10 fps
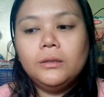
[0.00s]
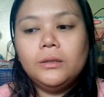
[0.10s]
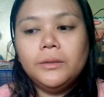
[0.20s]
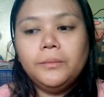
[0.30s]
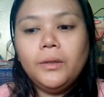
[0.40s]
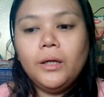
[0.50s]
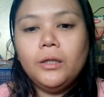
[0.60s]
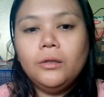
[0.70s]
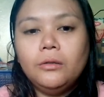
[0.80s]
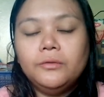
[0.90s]
It's some
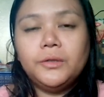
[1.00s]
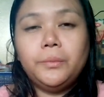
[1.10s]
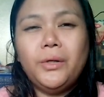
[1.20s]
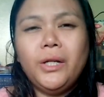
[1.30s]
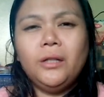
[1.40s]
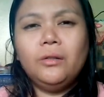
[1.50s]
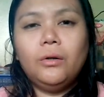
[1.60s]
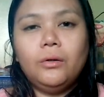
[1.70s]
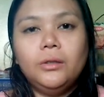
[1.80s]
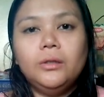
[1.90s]
kind of spring
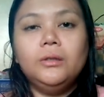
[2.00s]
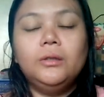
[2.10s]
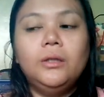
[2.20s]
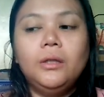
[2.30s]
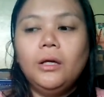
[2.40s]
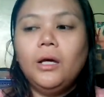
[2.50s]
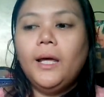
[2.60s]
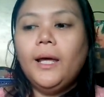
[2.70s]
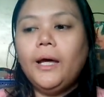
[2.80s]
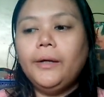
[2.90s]
roll.
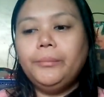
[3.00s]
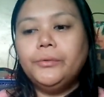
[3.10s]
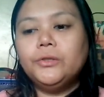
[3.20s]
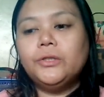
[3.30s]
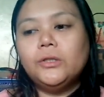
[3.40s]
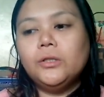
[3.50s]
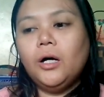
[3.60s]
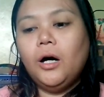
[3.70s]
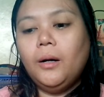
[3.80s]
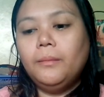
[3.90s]
I put
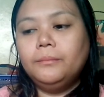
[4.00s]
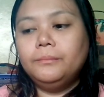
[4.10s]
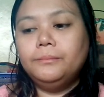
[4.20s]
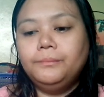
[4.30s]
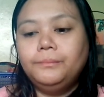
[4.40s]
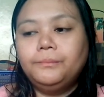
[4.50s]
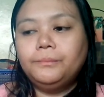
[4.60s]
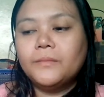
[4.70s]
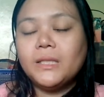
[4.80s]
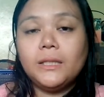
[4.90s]
some
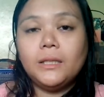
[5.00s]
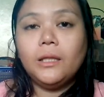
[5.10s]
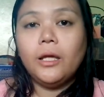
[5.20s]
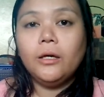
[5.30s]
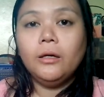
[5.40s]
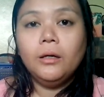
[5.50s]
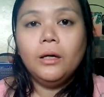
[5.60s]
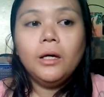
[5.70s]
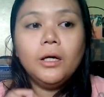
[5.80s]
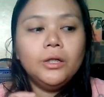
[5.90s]
sile.
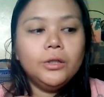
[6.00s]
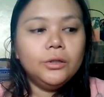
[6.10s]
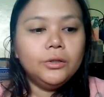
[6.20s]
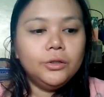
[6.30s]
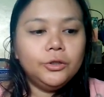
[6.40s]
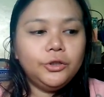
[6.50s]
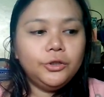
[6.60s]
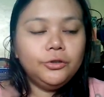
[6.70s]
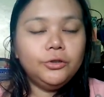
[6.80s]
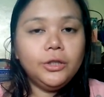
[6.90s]

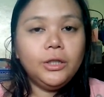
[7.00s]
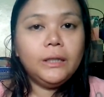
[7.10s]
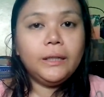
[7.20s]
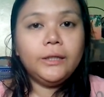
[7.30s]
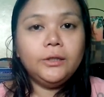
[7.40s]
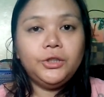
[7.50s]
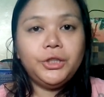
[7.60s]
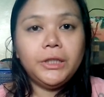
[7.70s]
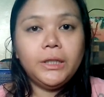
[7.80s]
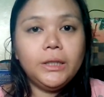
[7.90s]
You know the green
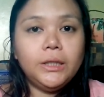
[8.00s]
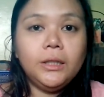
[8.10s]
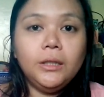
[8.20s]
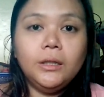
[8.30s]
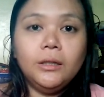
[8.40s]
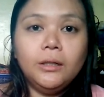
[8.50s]
chili?